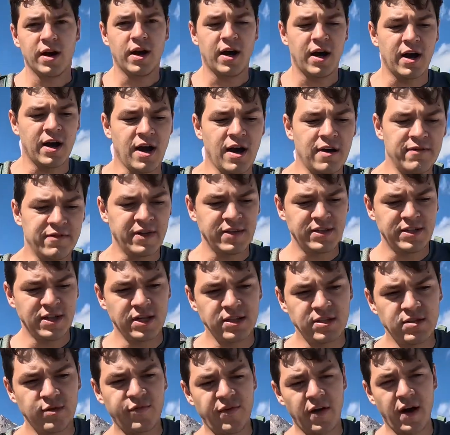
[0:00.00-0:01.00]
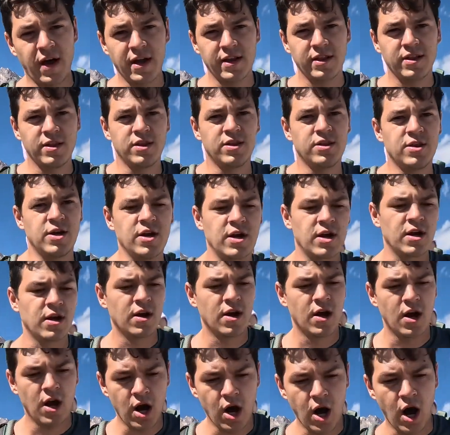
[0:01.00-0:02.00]
I have identified their
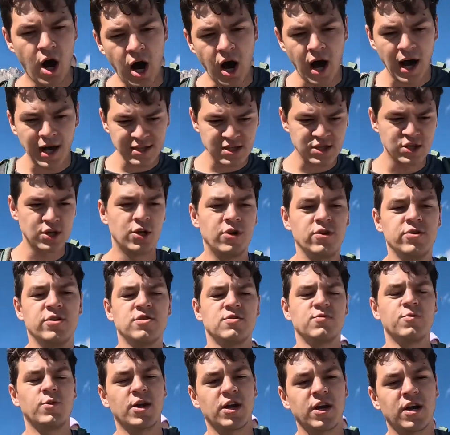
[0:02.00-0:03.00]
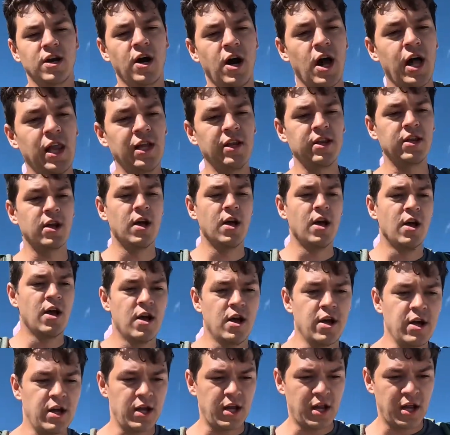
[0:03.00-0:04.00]
hot zone, is what I call it,
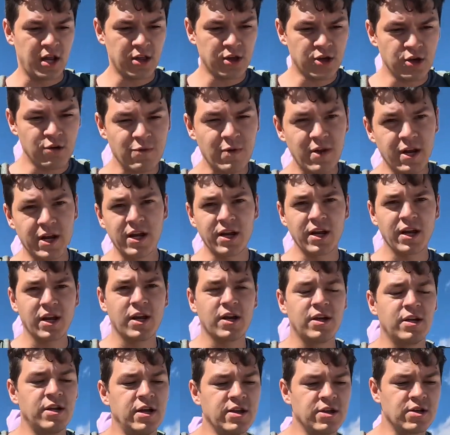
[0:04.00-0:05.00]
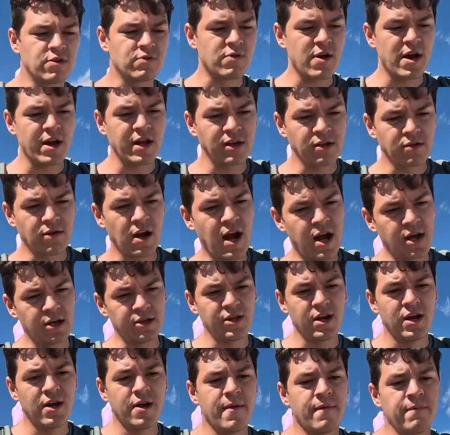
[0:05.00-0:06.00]
in the rutting
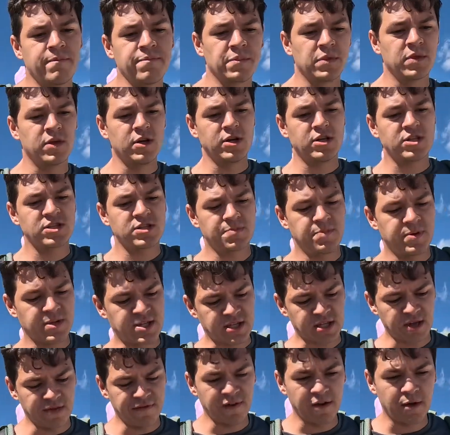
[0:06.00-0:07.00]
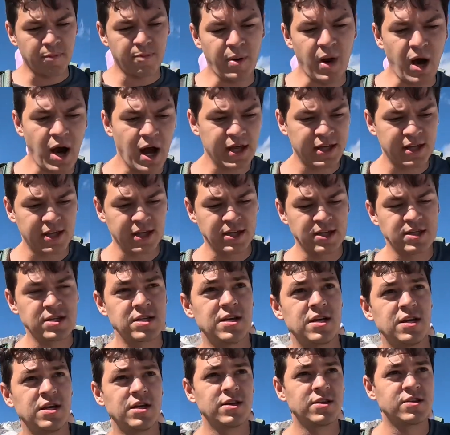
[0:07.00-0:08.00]
ground. There's specific pockets,
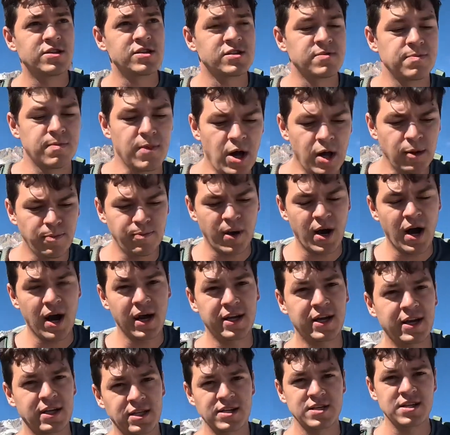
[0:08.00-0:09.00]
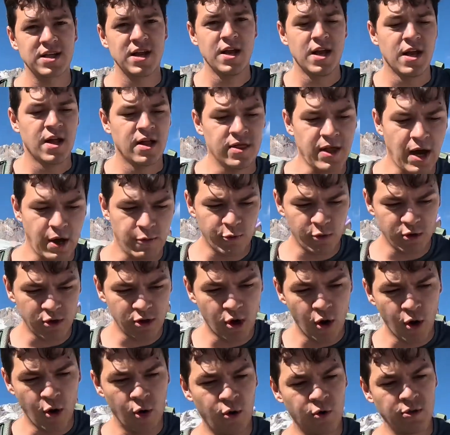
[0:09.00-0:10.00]
small pockets, that will
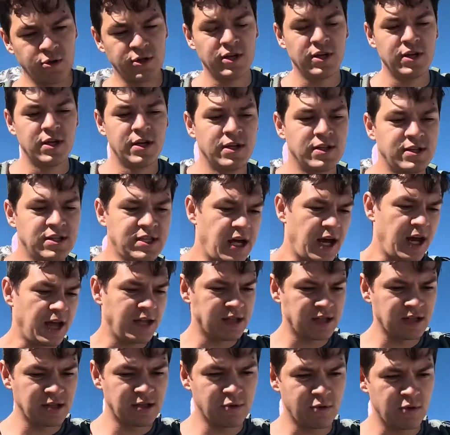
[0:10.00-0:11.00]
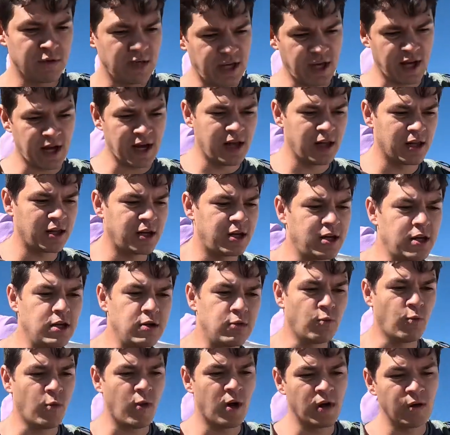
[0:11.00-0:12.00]
hold 10 to 20 elk
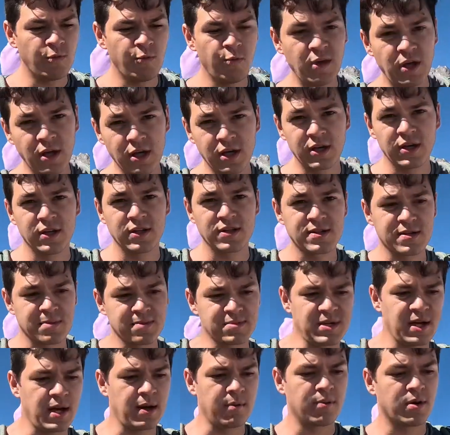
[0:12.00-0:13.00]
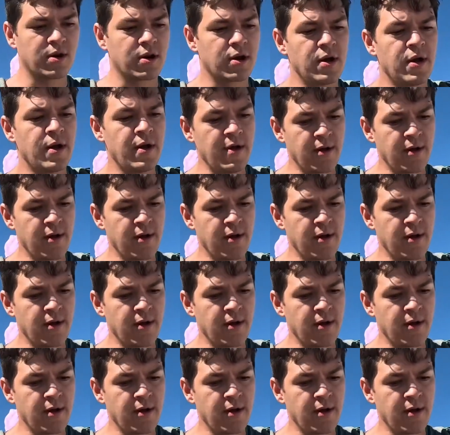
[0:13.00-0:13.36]
in 1 week in September.